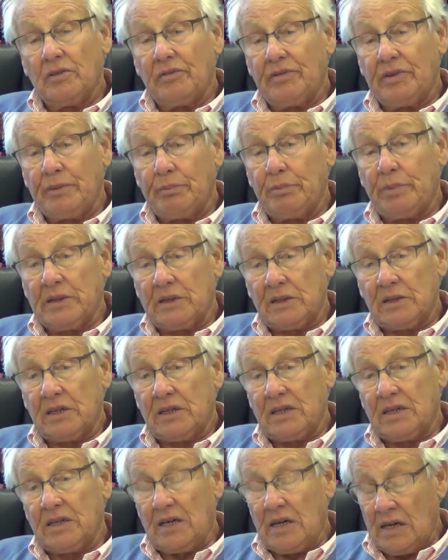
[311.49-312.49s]
we
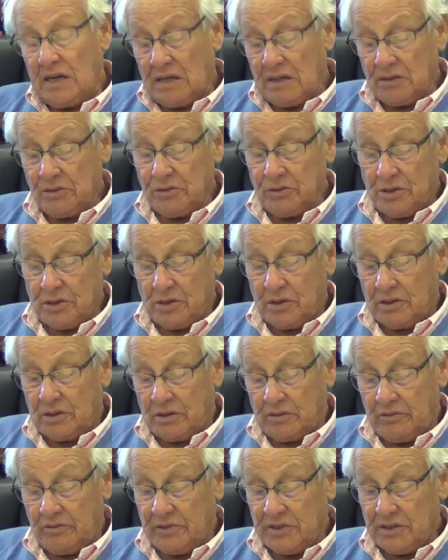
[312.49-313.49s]
built a house
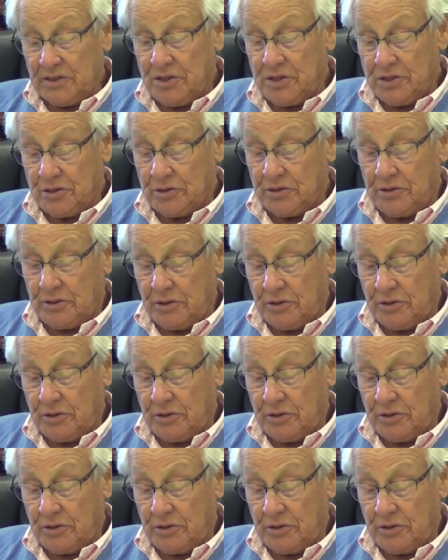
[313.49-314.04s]
on Wilson